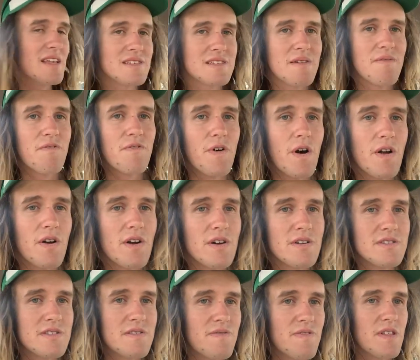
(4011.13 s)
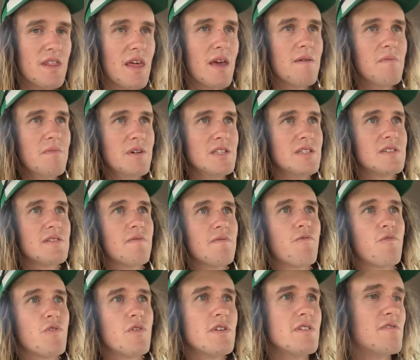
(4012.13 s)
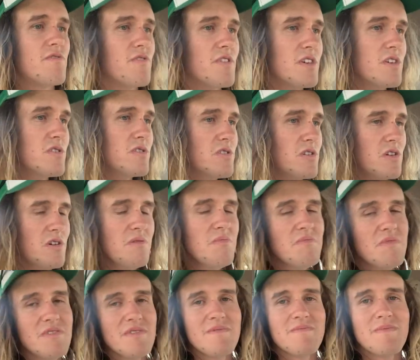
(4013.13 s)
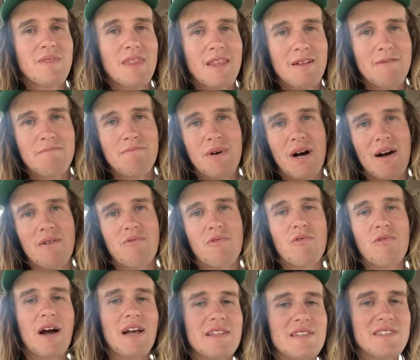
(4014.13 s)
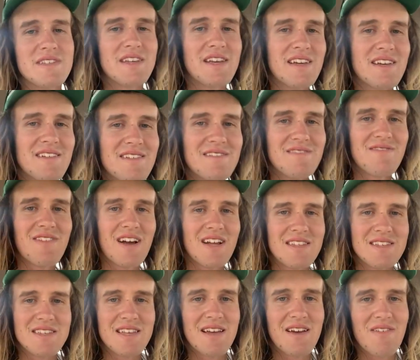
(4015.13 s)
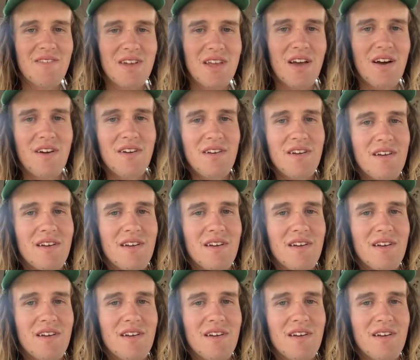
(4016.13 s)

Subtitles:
some photos for them and some footage for YouTube. But we'll wait and see how we go.